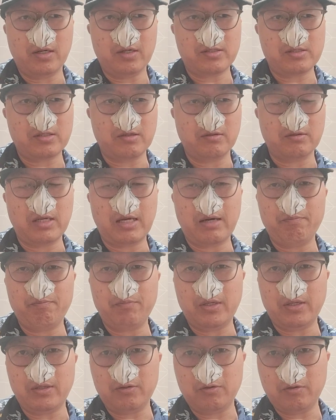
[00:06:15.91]
so that
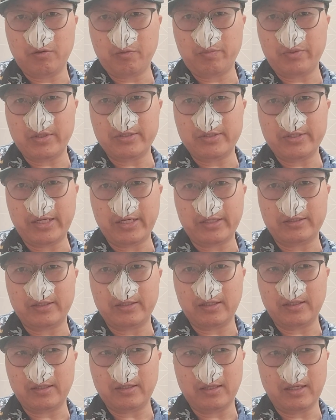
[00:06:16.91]
be you're
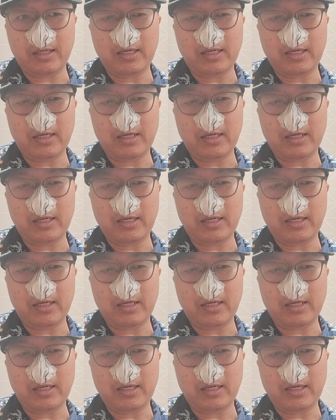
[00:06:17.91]
protected.